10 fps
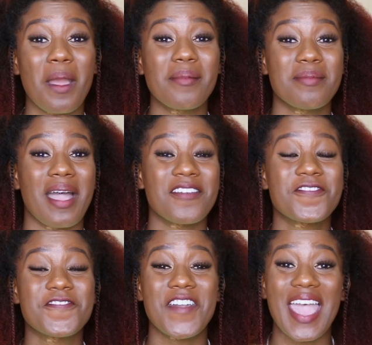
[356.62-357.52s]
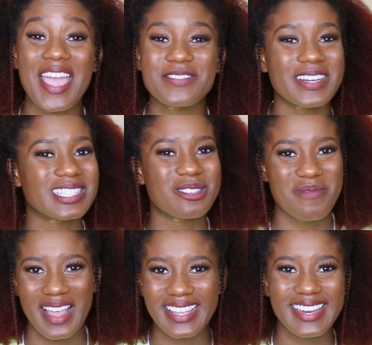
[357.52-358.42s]
probably my favorite
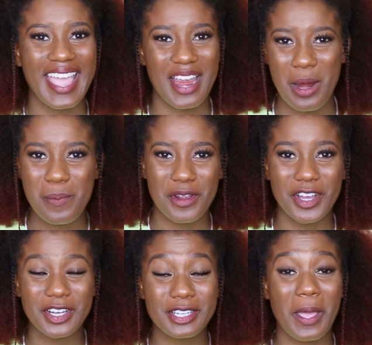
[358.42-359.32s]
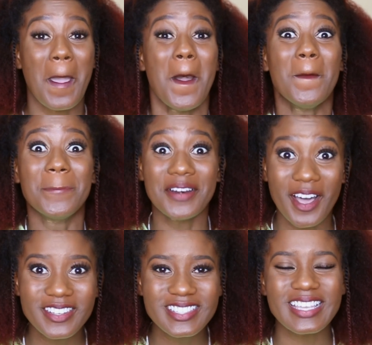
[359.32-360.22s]
smelling hair product.
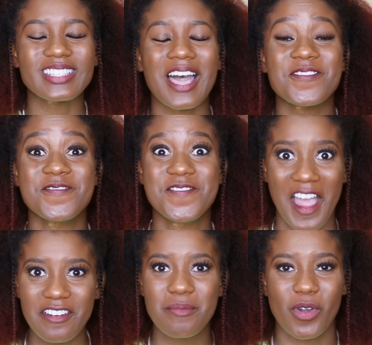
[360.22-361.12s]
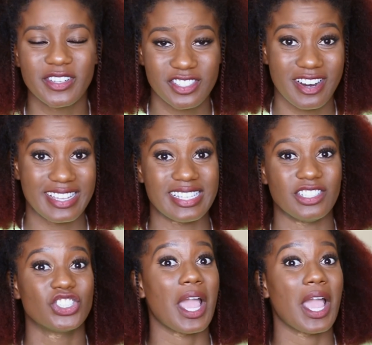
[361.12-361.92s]
Plus, it's a very moisturizing